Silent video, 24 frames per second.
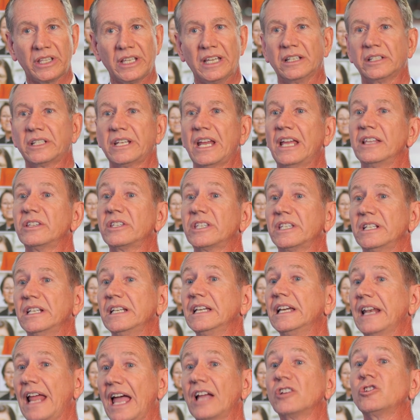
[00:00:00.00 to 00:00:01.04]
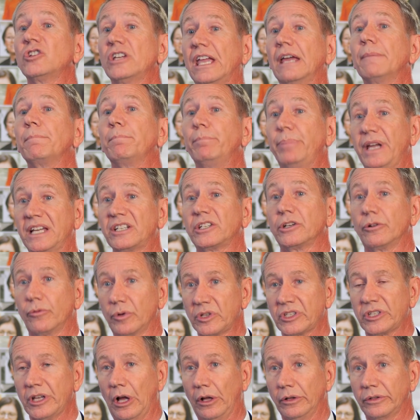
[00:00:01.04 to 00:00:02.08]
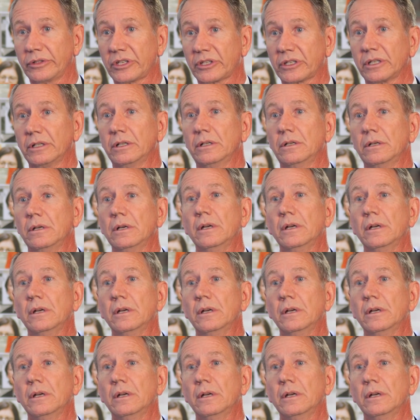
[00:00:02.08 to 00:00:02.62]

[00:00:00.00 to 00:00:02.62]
the intensity and actually get better results.